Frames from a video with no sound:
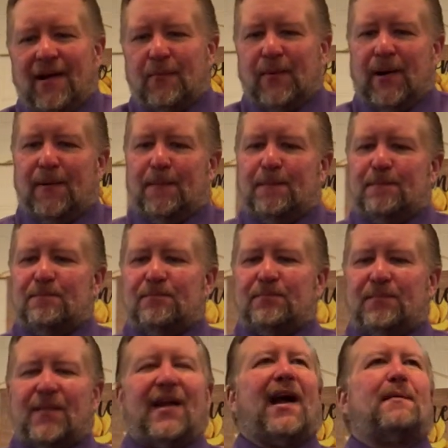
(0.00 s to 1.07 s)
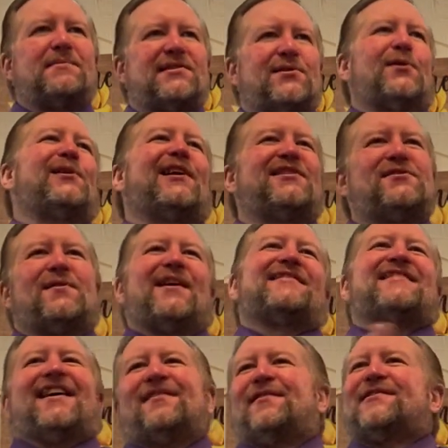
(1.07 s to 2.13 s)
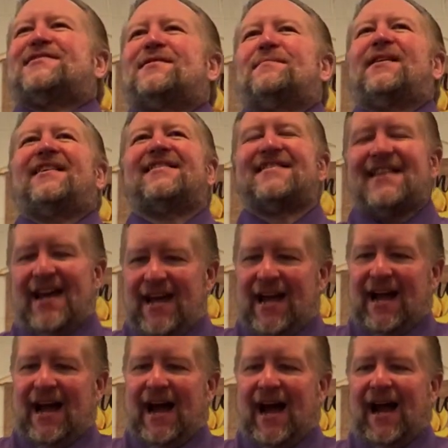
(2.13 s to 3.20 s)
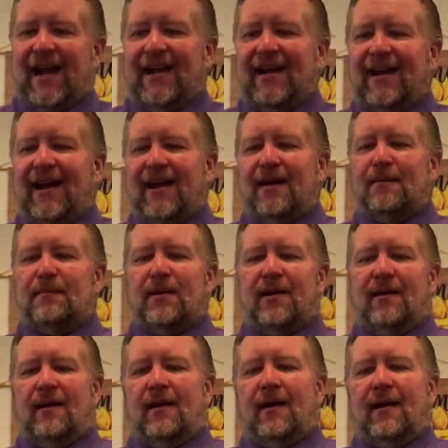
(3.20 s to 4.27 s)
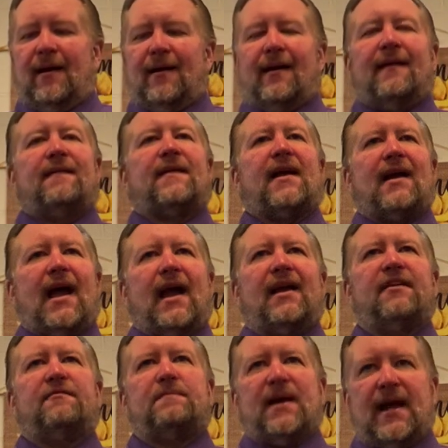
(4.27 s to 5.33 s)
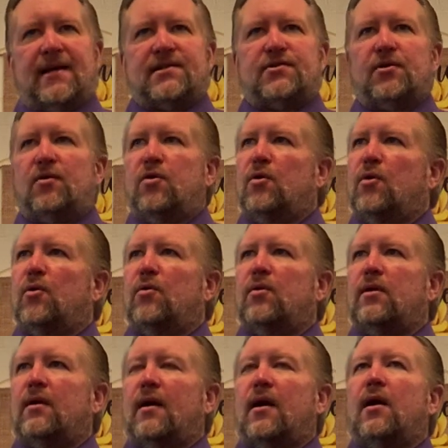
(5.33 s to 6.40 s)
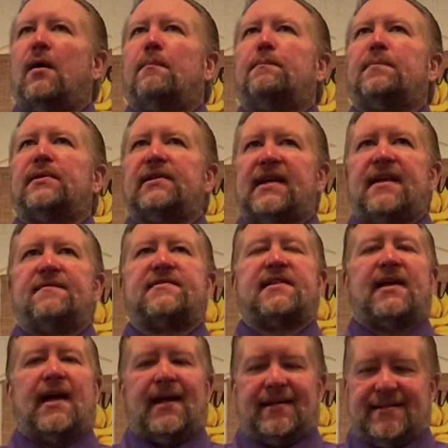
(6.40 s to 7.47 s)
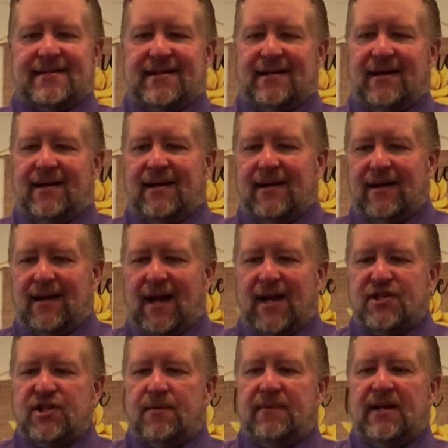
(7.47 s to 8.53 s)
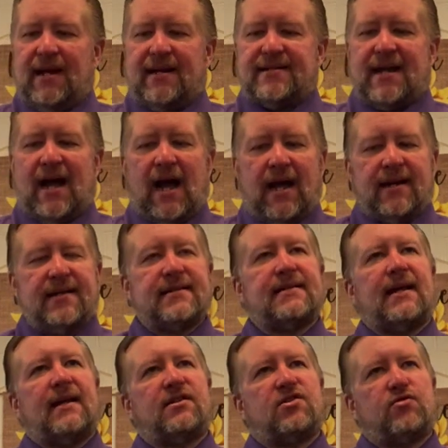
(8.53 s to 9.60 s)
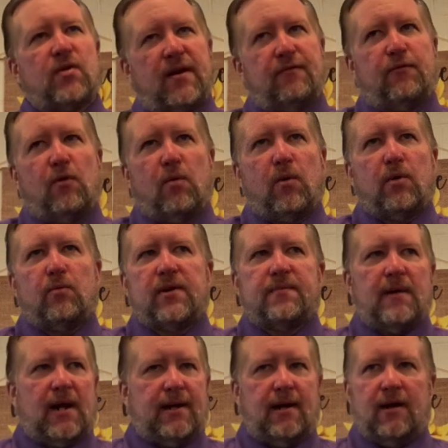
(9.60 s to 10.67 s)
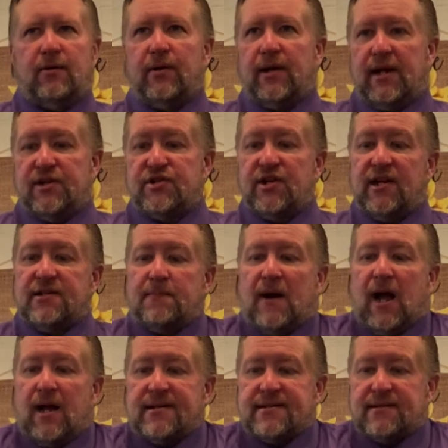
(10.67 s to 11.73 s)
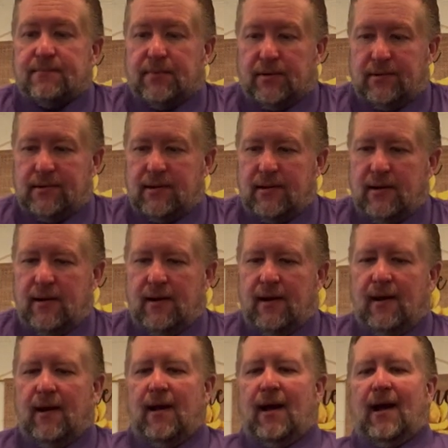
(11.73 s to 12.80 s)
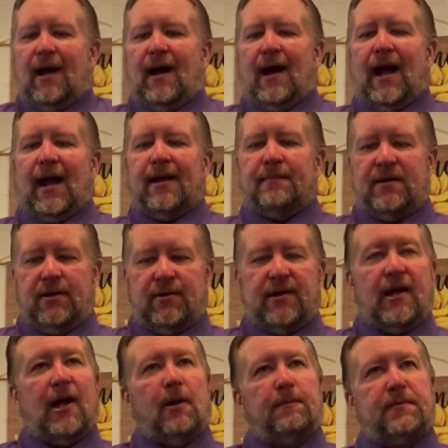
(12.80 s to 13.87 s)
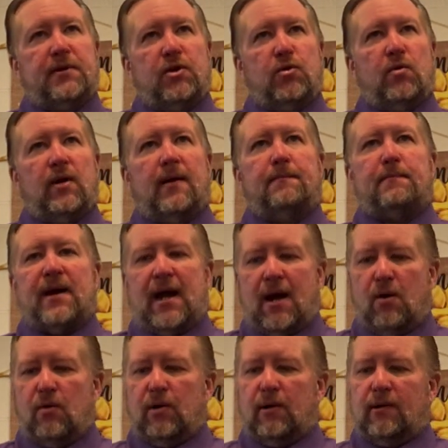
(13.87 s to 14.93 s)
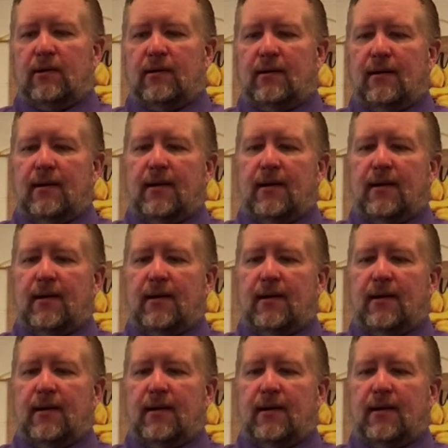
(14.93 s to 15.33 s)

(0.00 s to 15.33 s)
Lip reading: Well, I'm so glad you asked that question, because I am the kind of pastor who believes that I should be as honest and straightforward with my congregation as possible. I am here to help you empower